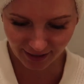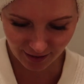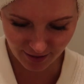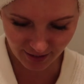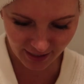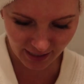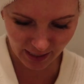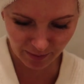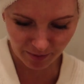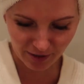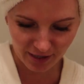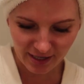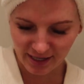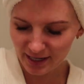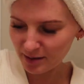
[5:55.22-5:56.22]
I was gonna keep her
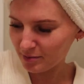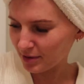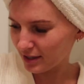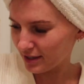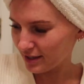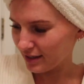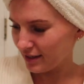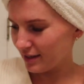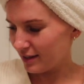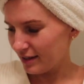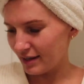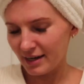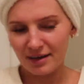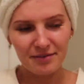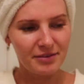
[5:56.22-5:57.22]
in here, but
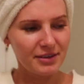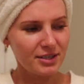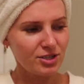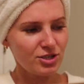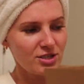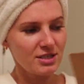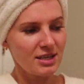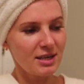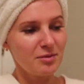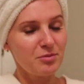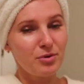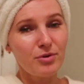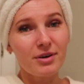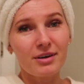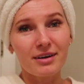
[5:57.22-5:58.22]
I feel like she's getting
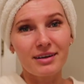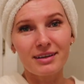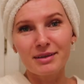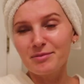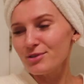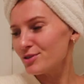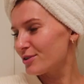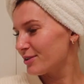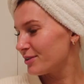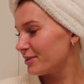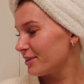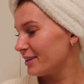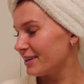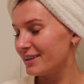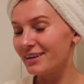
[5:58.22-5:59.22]
bored. Let me show
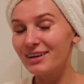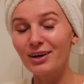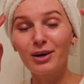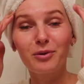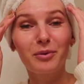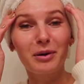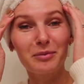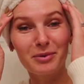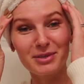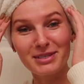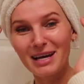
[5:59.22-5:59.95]
you her one more